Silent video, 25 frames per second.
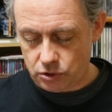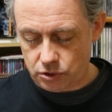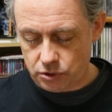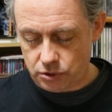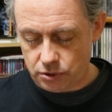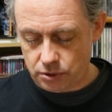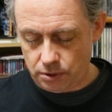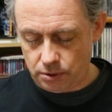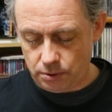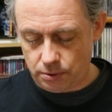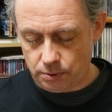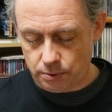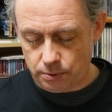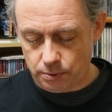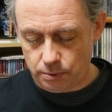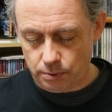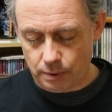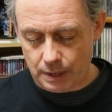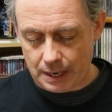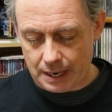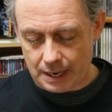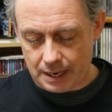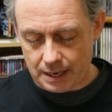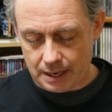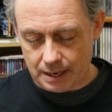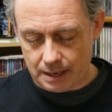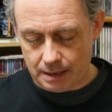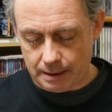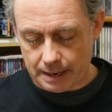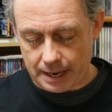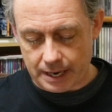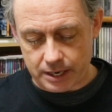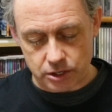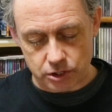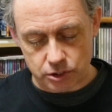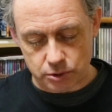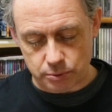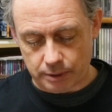2,
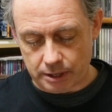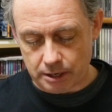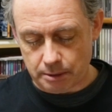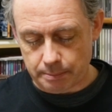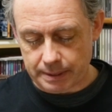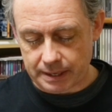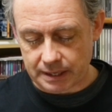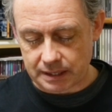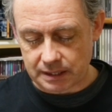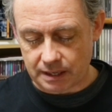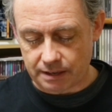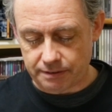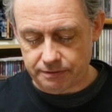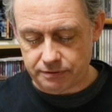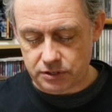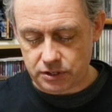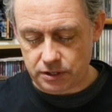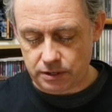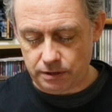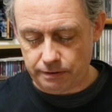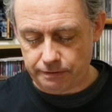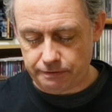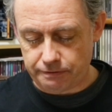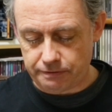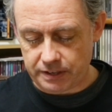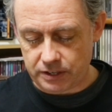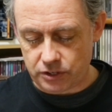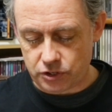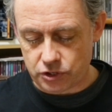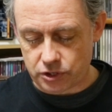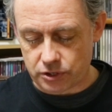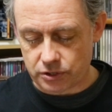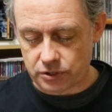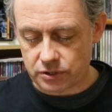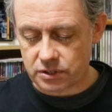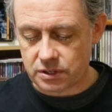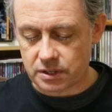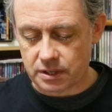I Just Want to Make Love to You,
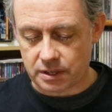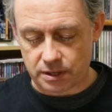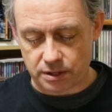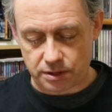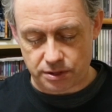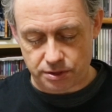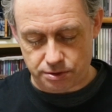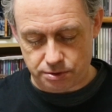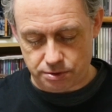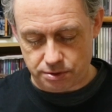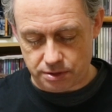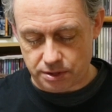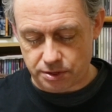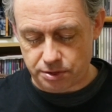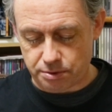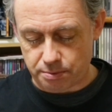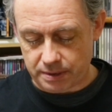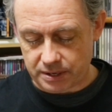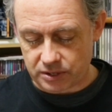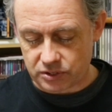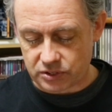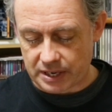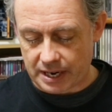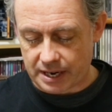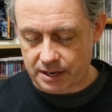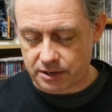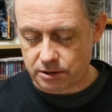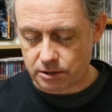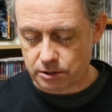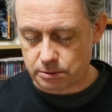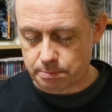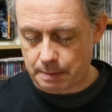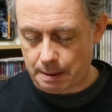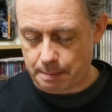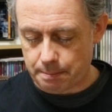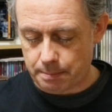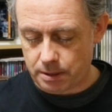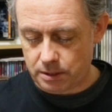features the three Santers
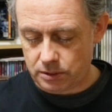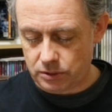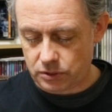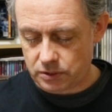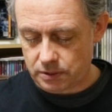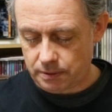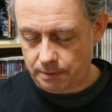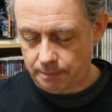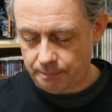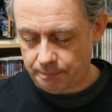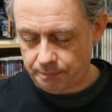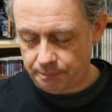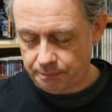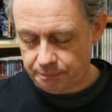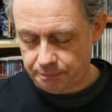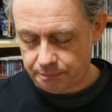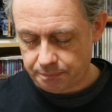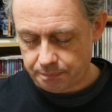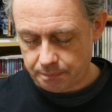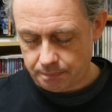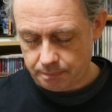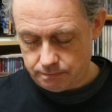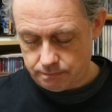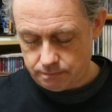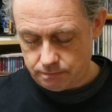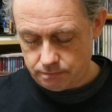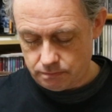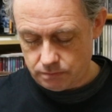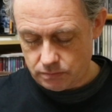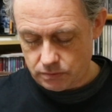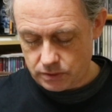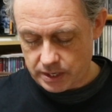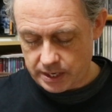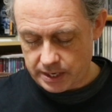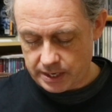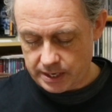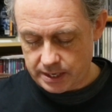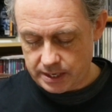members.
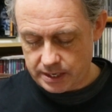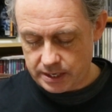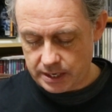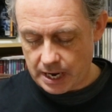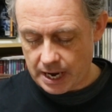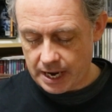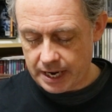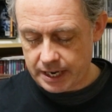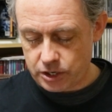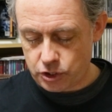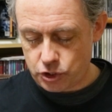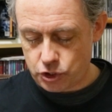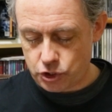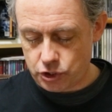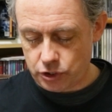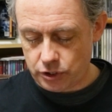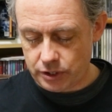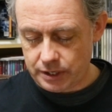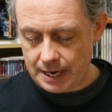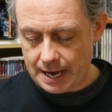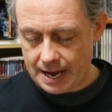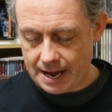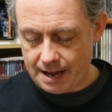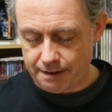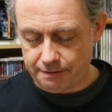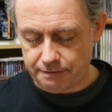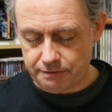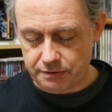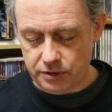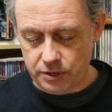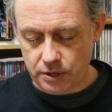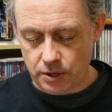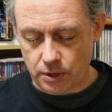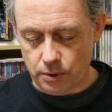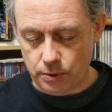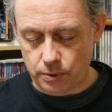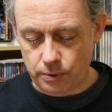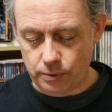And I Should Have
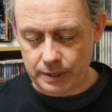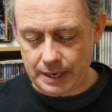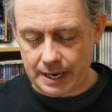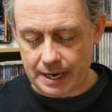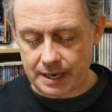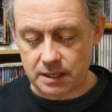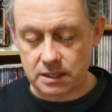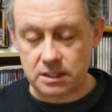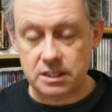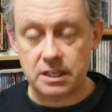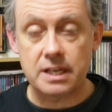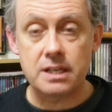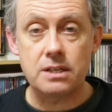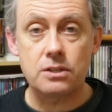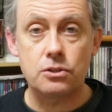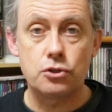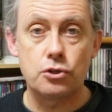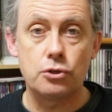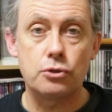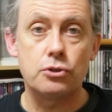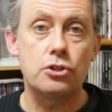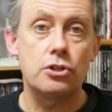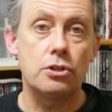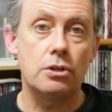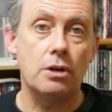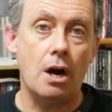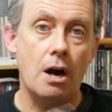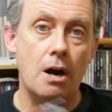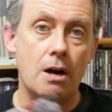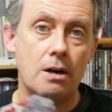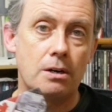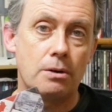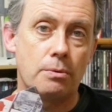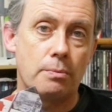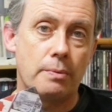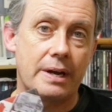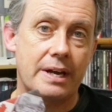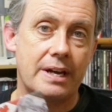Known and Took Your
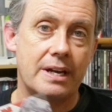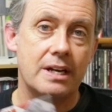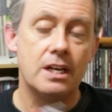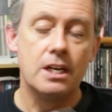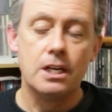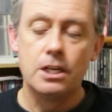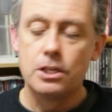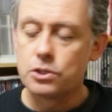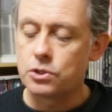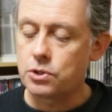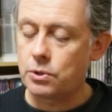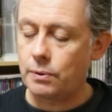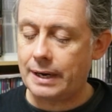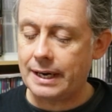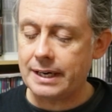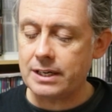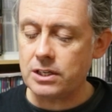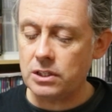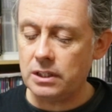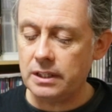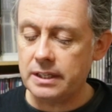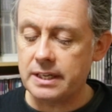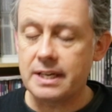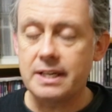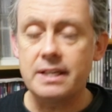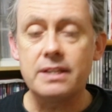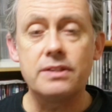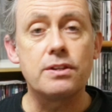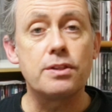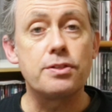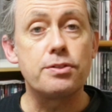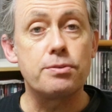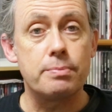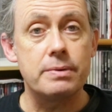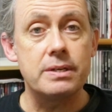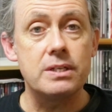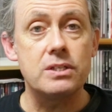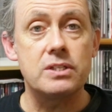Heart Away. So actually, the
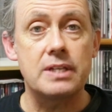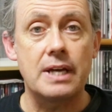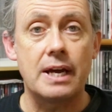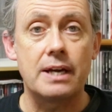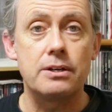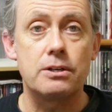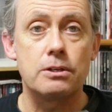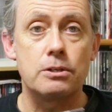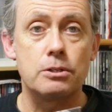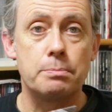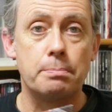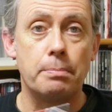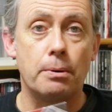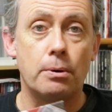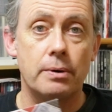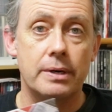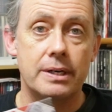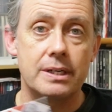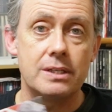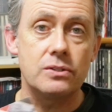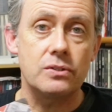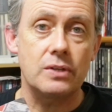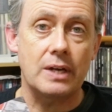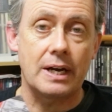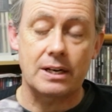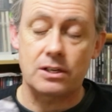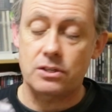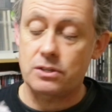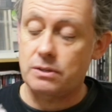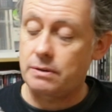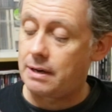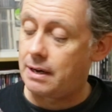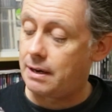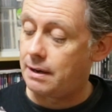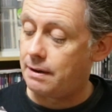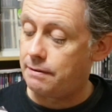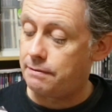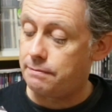three Santers boys
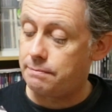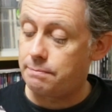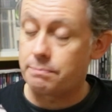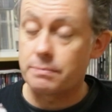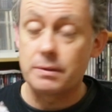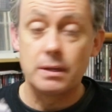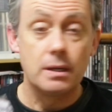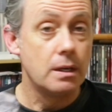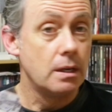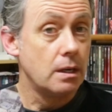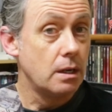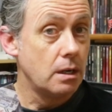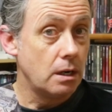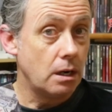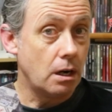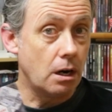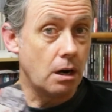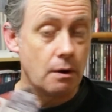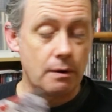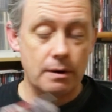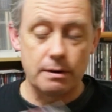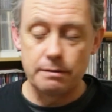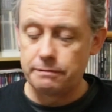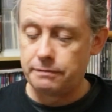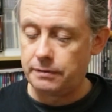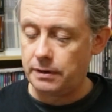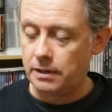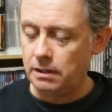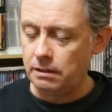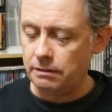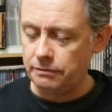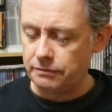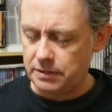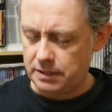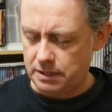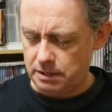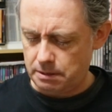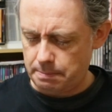are
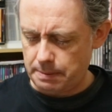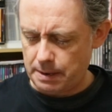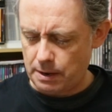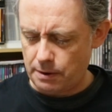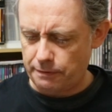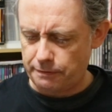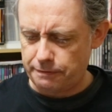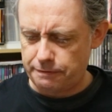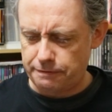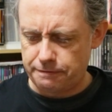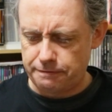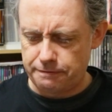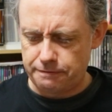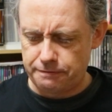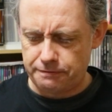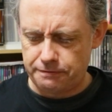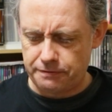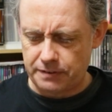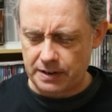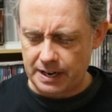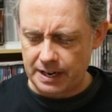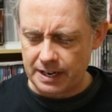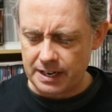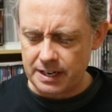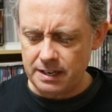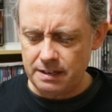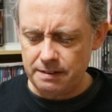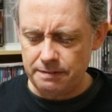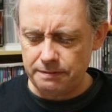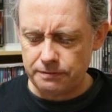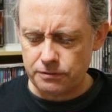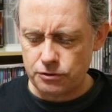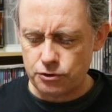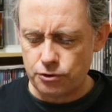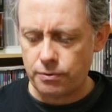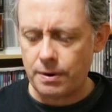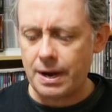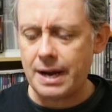involved in about 5
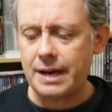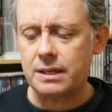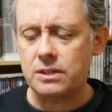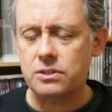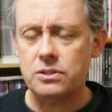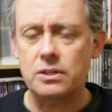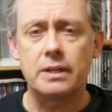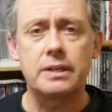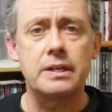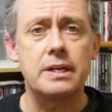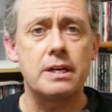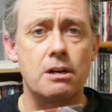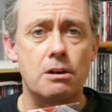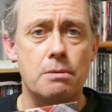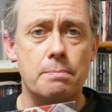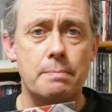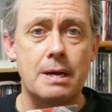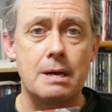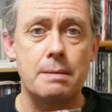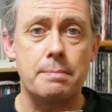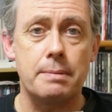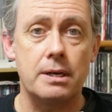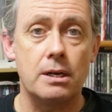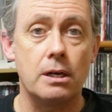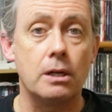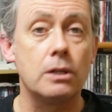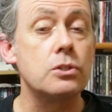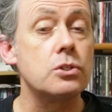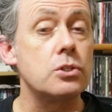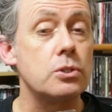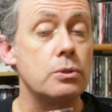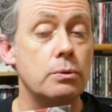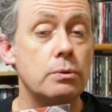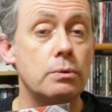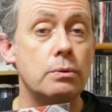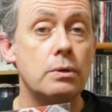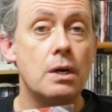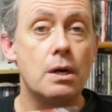tracks on here, maybe,
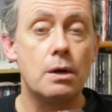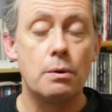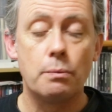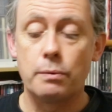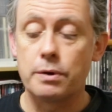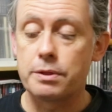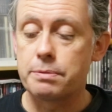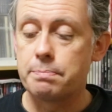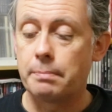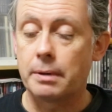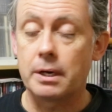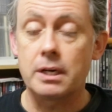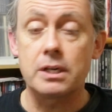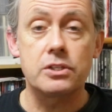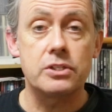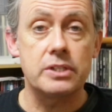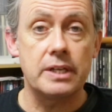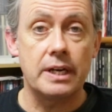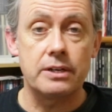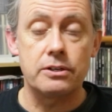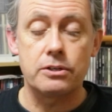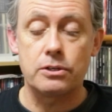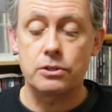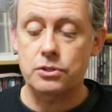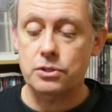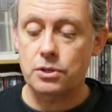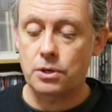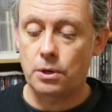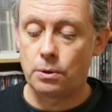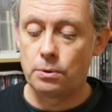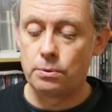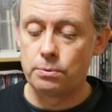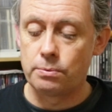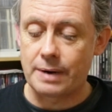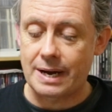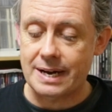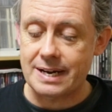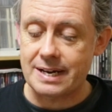also with Mark Santers
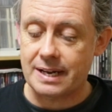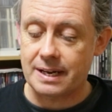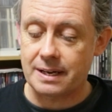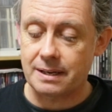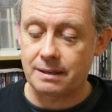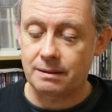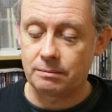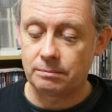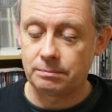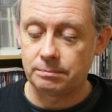co-writing.